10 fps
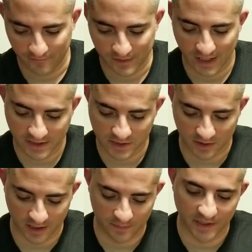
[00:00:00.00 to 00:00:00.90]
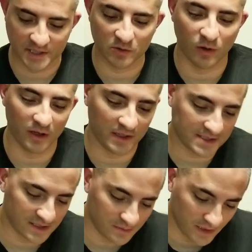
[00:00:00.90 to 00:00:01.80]
Not sure how the picture quality
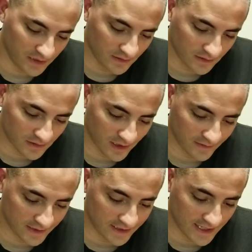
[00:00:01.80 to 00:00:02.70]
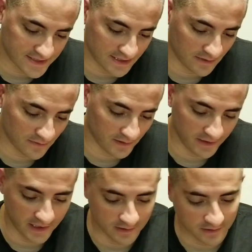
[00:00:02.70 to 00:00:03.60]
is going to be. I'll have to test it and
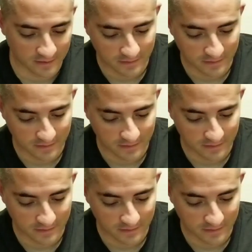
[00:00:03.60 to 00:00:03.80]
find out.